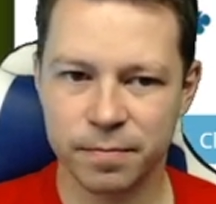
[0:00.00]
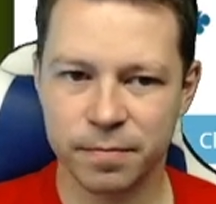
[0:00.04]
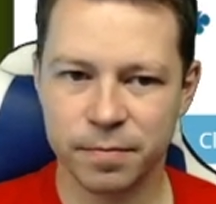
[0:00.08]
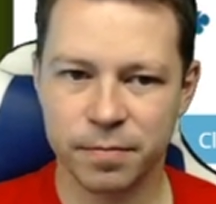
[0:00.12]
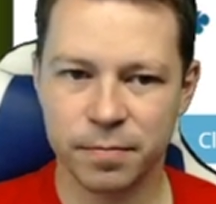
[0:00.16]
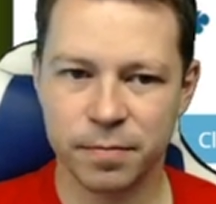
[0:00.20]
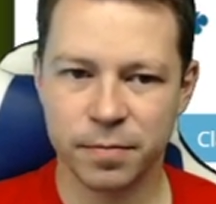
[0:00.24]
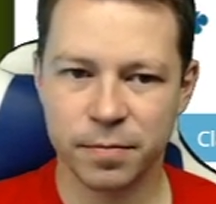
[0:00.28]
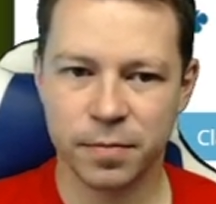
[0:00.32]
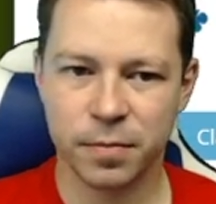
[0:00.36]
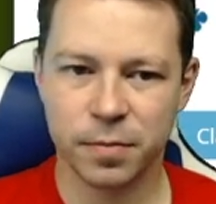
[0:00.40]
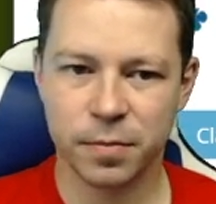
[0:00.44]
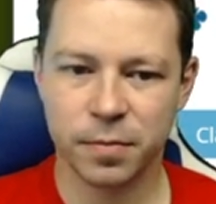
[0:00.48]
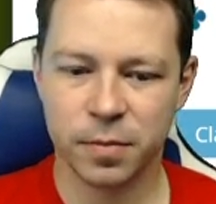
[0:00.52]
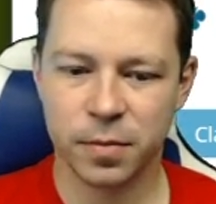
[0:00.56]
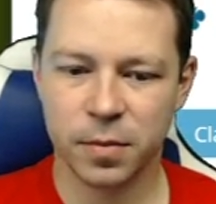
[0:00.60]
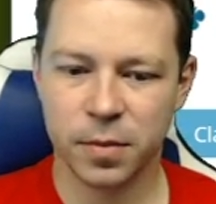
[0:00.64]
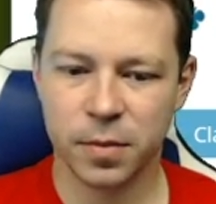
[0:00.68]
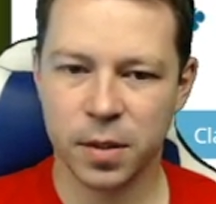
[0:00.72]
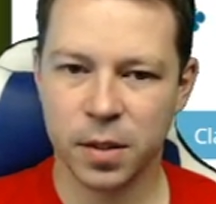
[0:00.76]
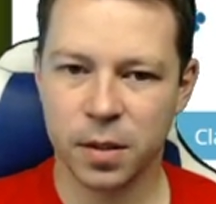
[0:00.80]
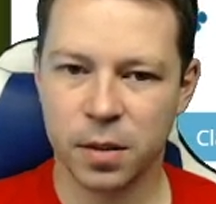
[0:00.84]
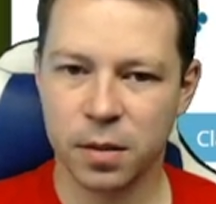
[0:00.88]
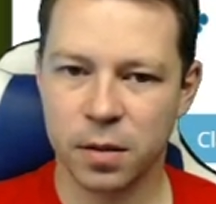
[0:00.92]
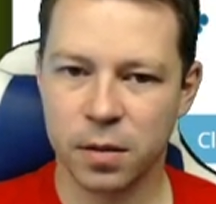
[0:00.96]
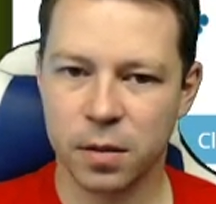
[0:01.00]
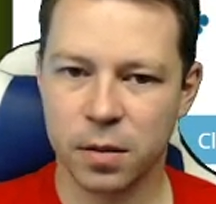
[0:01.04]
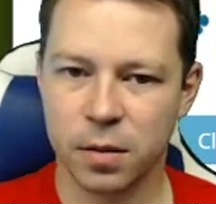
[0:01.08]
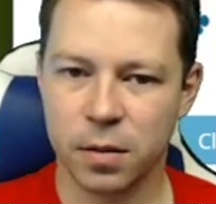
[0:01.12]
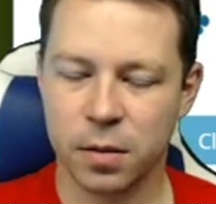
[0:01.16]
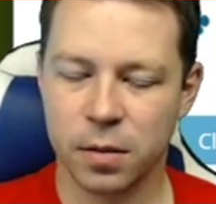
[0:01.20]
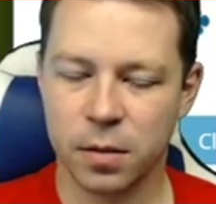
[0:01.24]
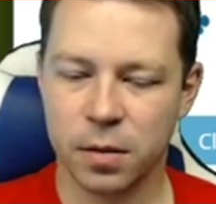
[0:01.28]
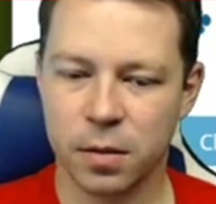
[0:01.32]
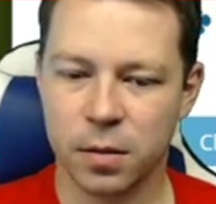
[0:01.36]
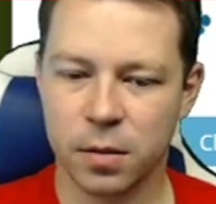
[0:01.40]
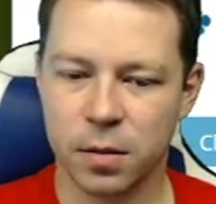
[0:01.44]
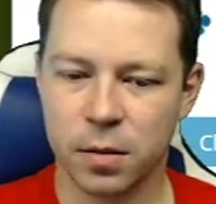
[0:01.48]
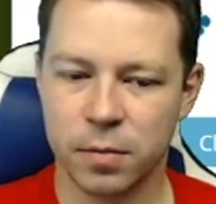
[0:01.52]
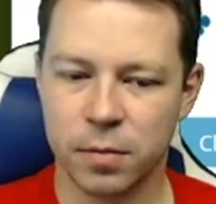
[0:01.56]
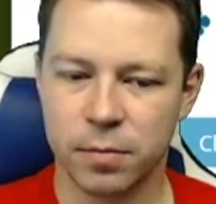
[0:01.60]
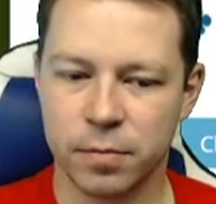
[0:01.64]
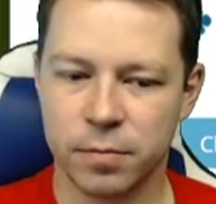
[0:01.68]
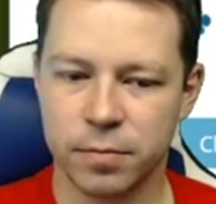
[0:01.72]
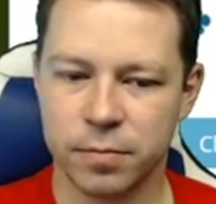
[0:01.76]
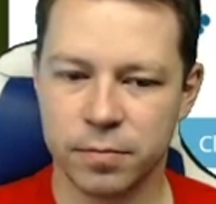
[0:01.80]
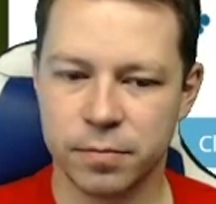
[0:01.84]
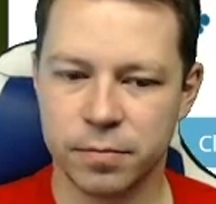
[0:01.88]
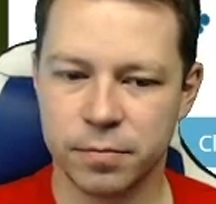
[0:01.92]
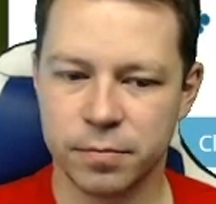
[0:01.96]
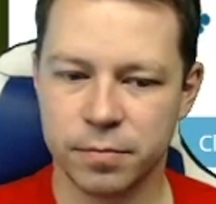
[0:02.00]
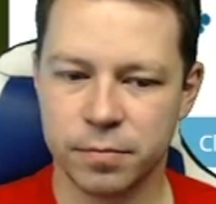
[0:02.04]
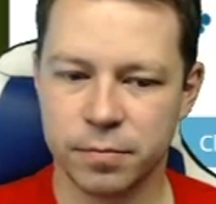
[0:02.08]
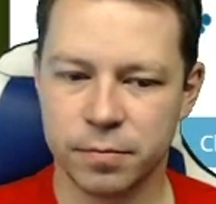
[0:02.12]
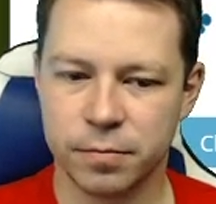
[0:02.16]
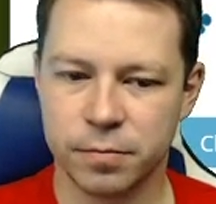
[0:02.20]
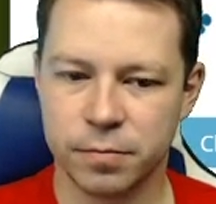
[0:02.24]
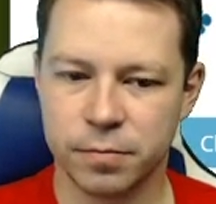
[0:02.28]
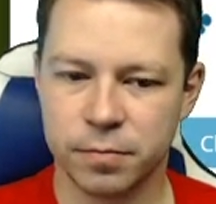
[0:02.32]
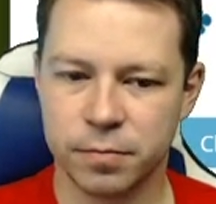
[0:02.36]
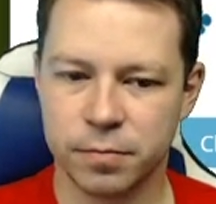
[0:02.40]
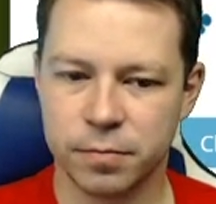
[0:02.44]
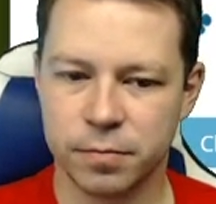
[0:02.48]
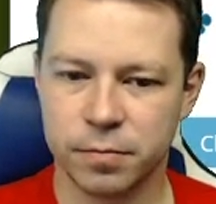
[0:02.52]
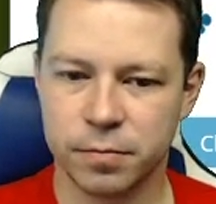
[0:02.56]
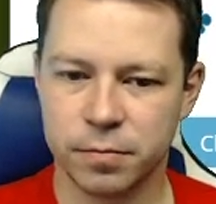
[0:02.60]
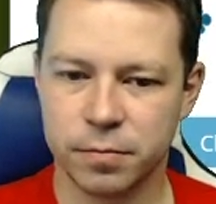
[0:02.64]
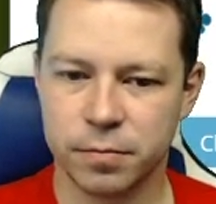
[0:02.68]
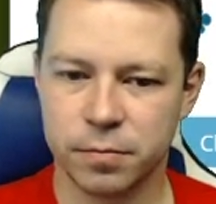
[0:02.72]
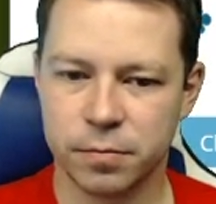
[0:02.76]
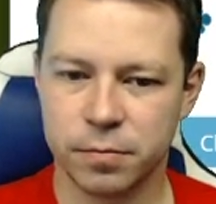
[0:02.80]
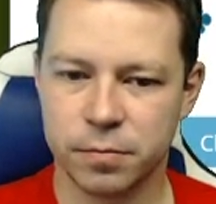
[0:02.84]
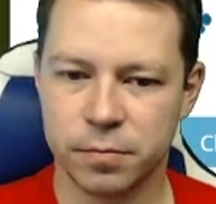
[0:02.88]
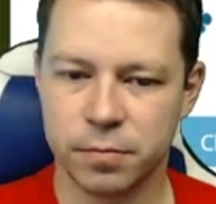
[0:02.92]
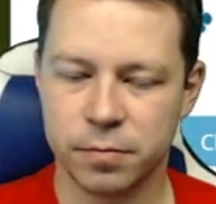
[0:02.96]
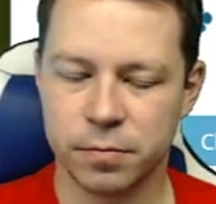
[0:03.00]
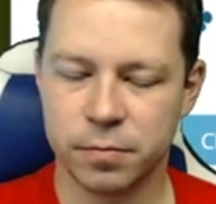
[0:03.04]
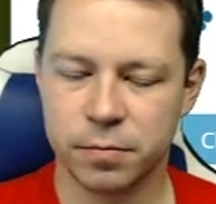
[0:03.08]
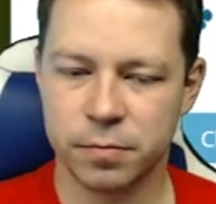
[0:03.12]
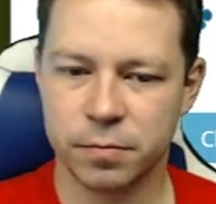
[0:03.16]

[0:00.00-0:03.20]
Nobody speaks.